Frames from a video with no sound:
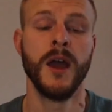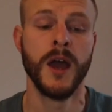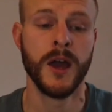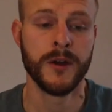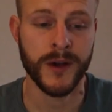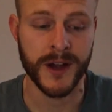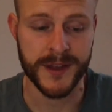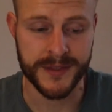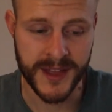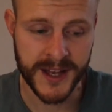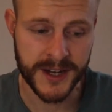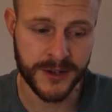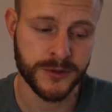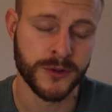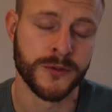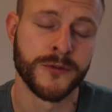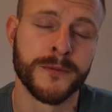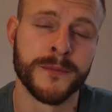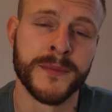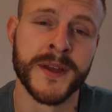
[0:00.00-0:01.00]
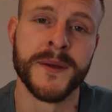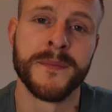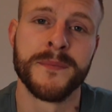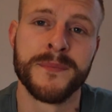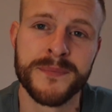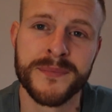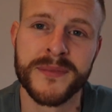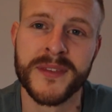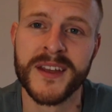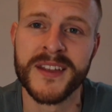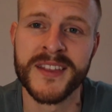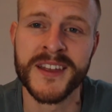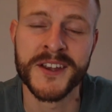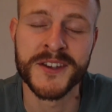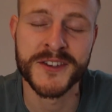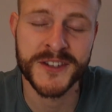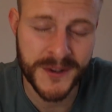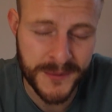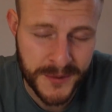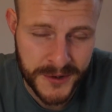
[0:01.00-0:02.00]
Right, that is all from me. Thank
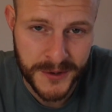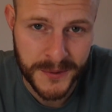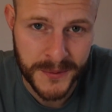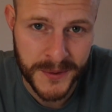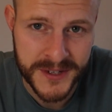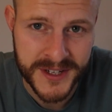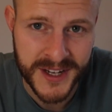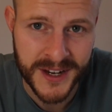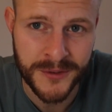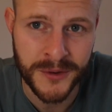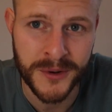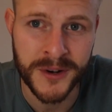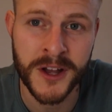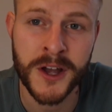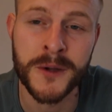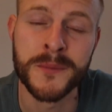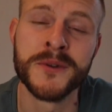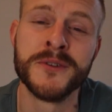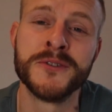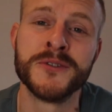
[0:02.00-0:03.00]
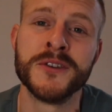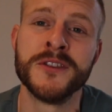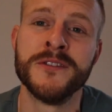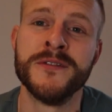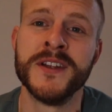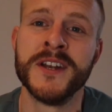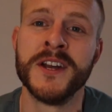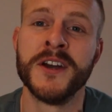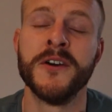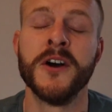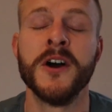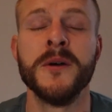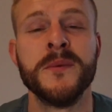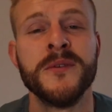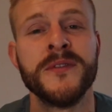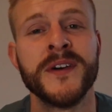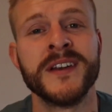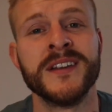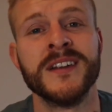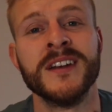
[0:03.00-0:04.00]
you so much for watching, everyone. I hope you enjoyed the video. I hope
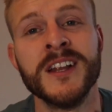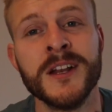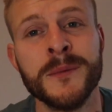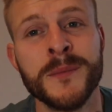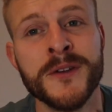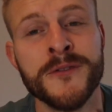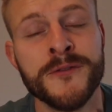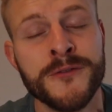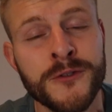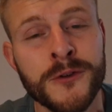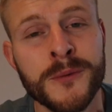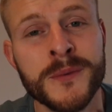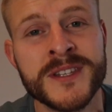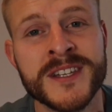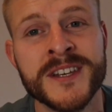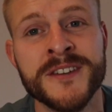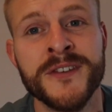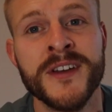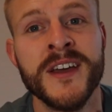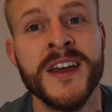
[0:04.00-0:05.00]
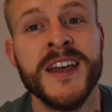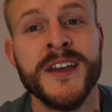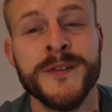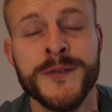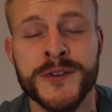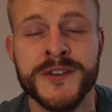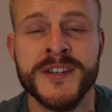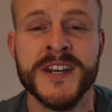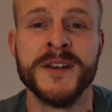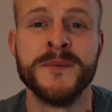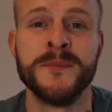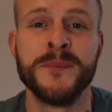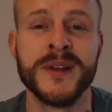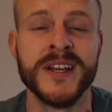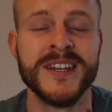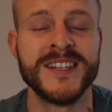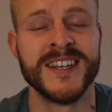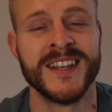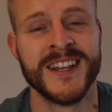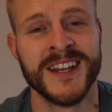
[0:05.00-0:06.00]
you found it a little bit informative. If you did,
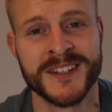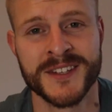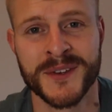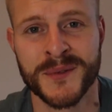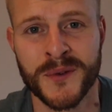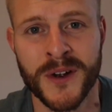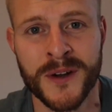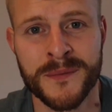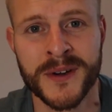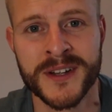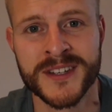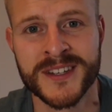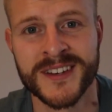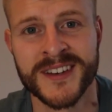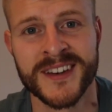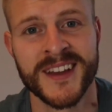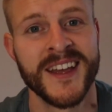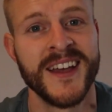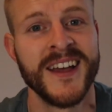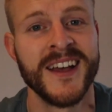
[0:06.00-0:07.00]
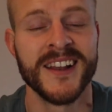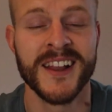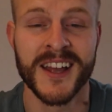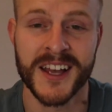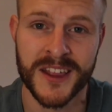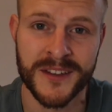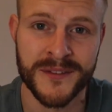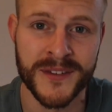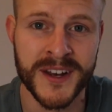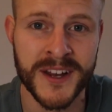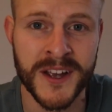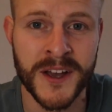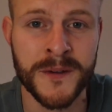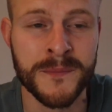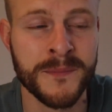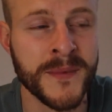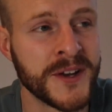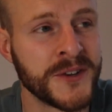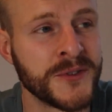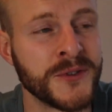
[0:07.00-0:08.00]
please hit that subscribe button, like the video,
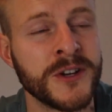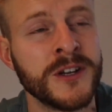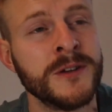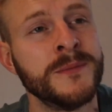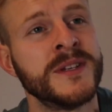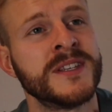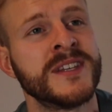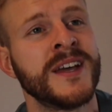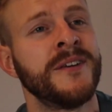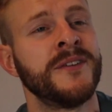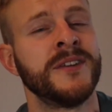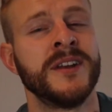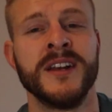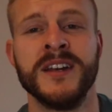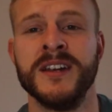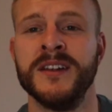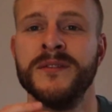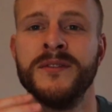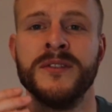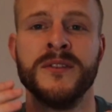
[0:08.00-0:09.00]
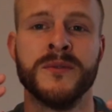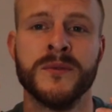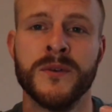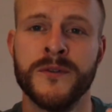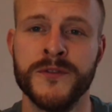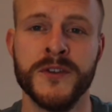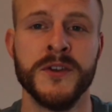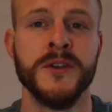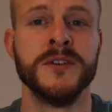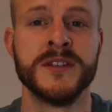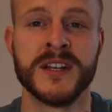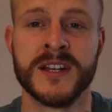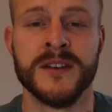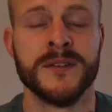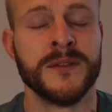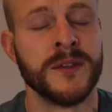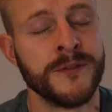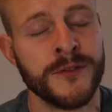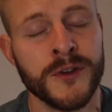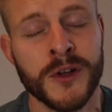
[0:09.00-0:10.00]
make sure you don't miss out on any of the reviews, any
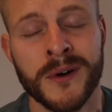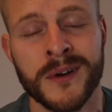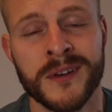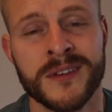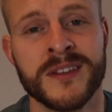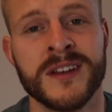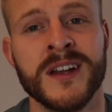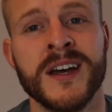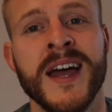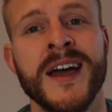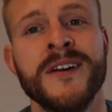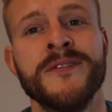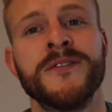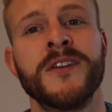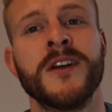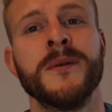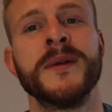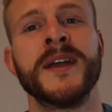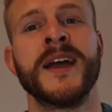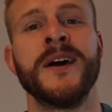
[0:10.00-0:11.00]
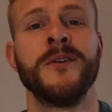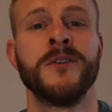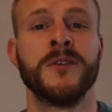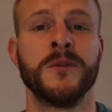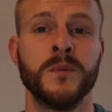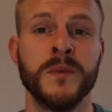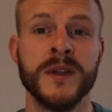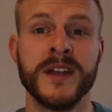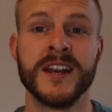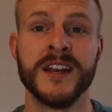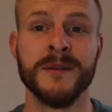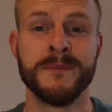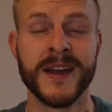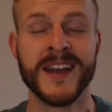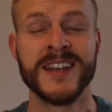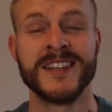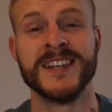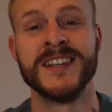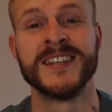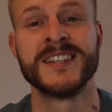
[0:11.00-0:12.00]
of the vlogs that I have coming out on a weekly
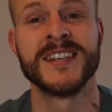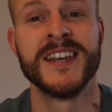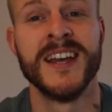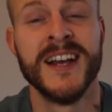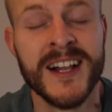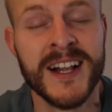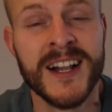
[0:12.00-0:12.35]
basis.